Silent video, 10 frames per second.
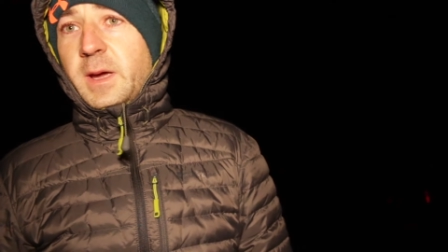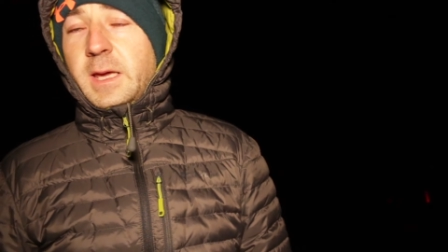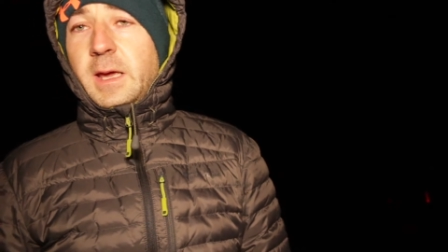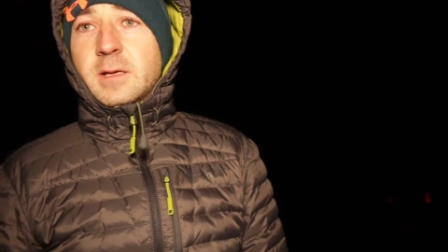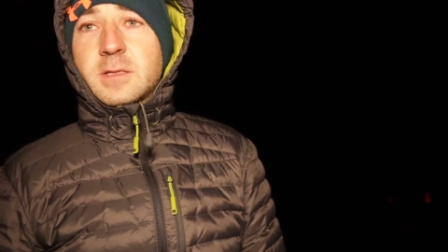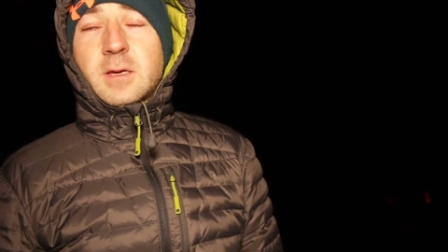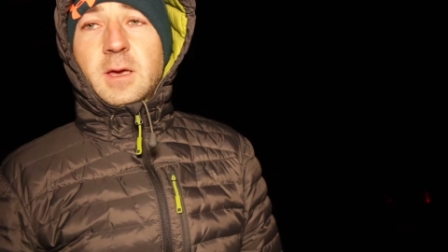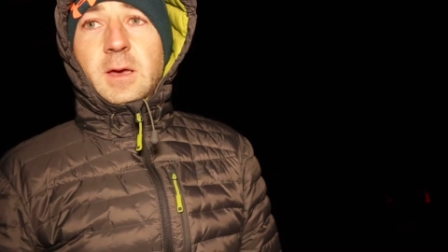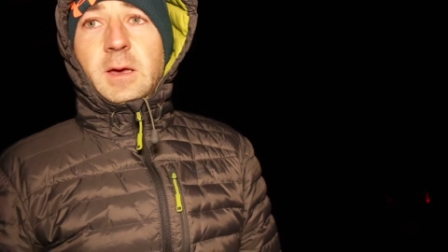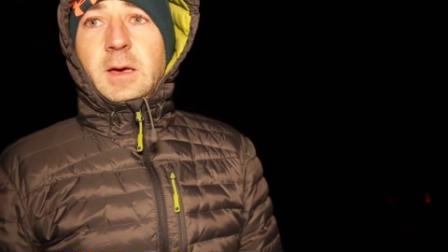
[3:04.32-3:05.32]
case,
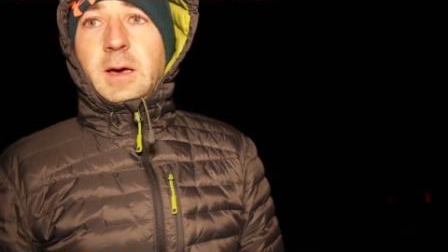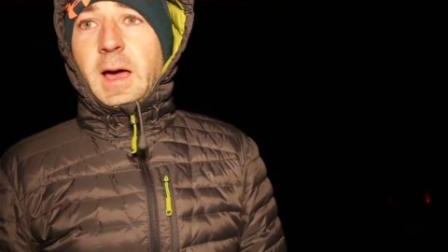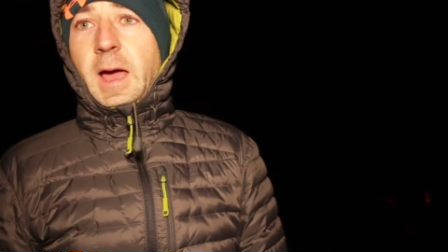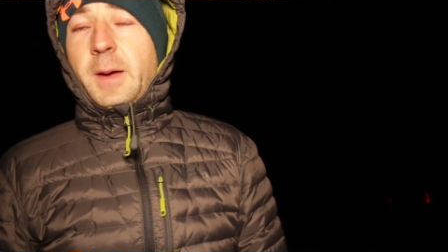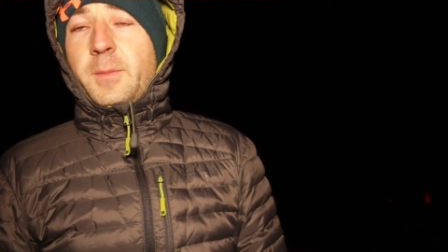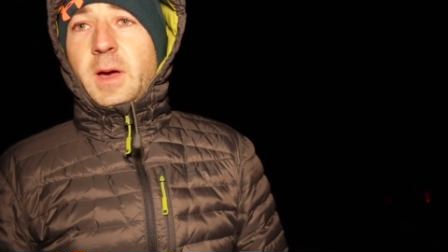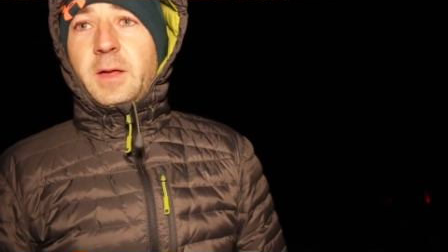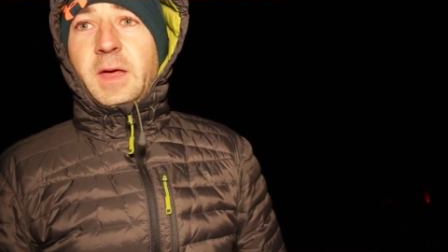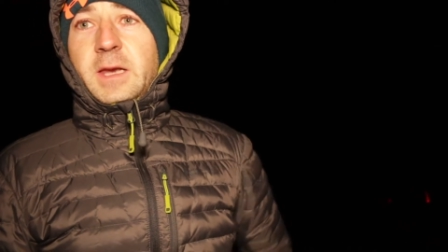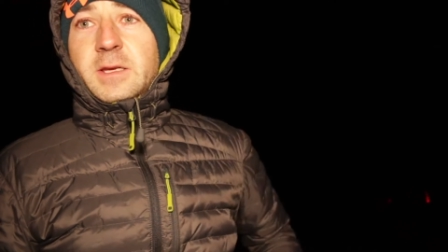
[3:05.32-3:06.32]

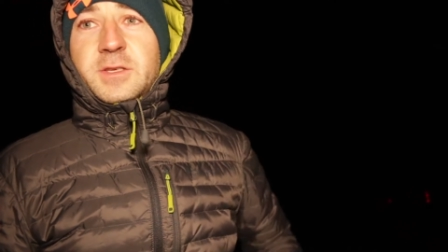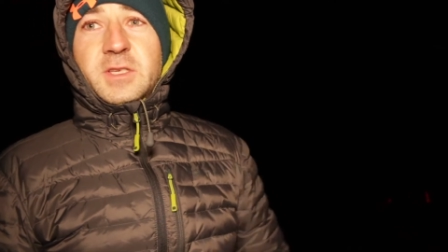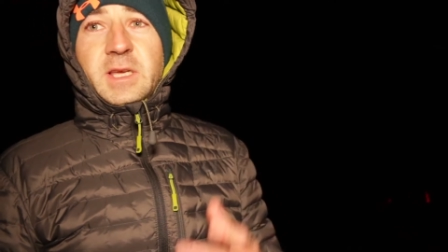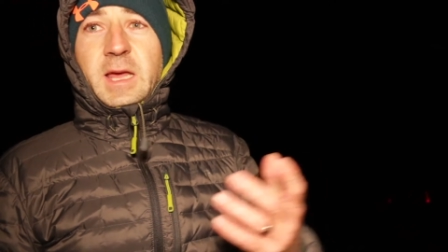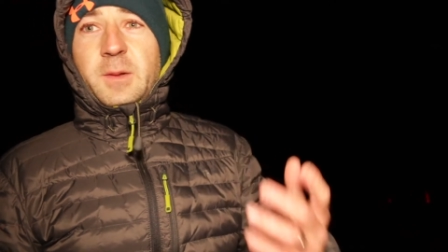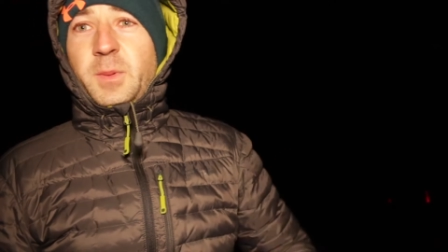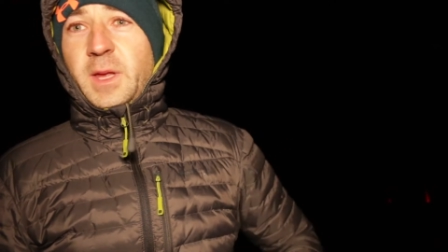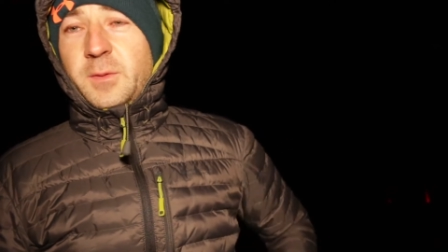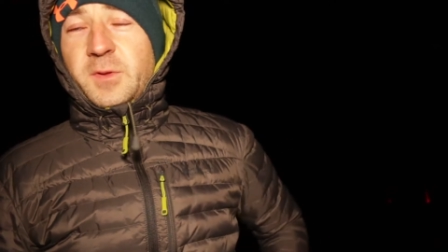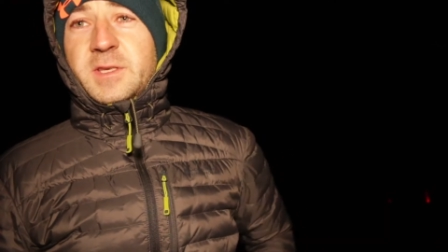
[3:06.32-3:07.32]
and then it's just a kind of
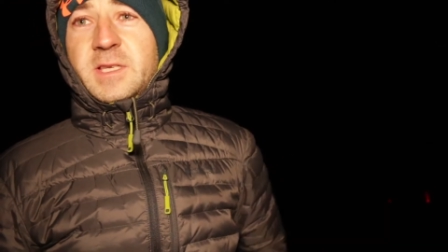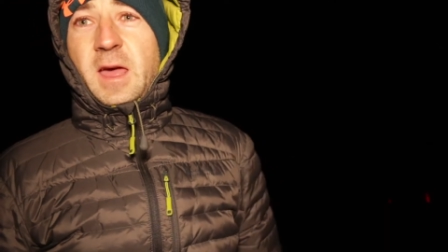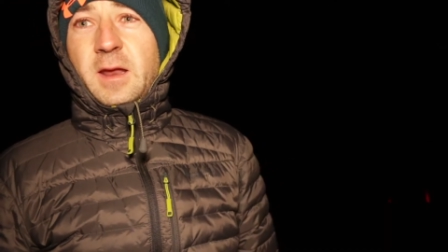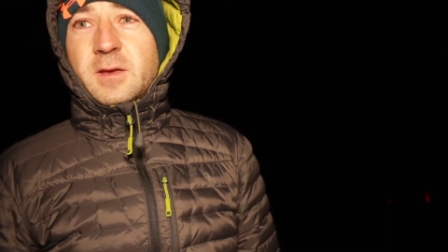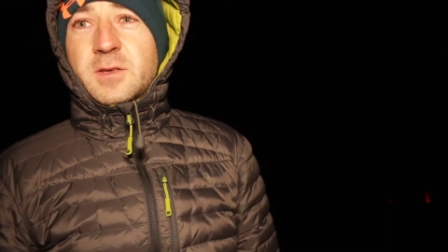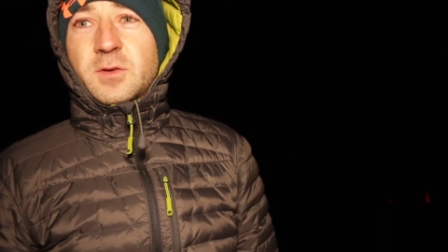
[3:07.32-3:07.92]
playing with the settings.